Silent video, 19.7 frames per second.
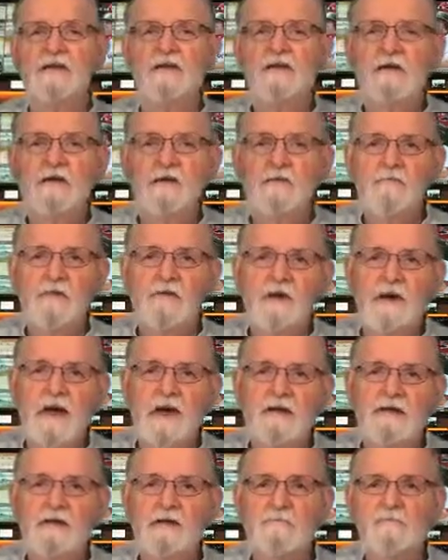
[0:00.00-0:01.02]
to point
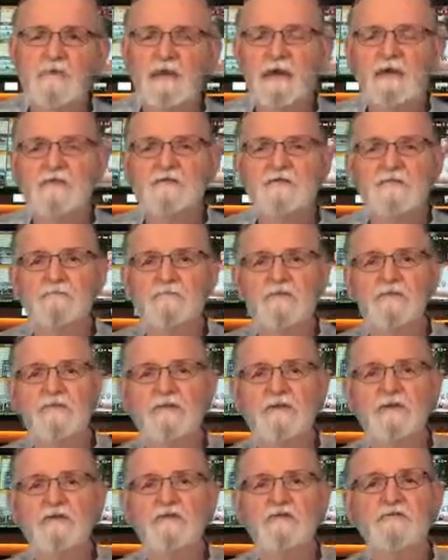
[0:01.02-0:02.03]
out a comparison
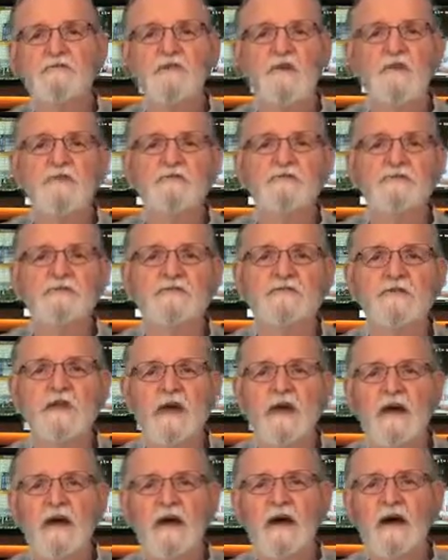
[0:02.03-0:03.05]
between 2 coaches
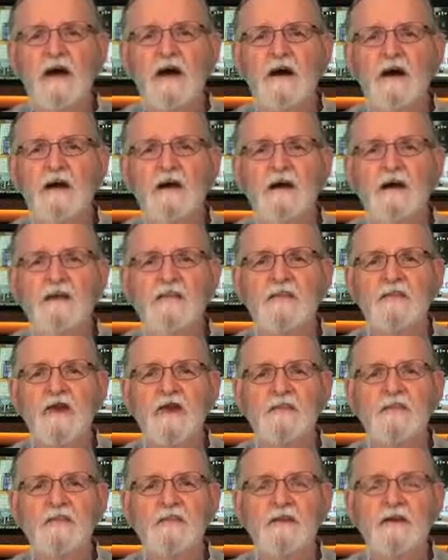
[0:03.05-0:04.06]

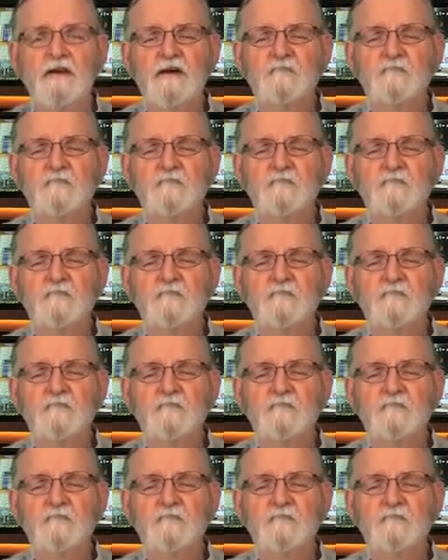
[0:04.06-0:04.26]
that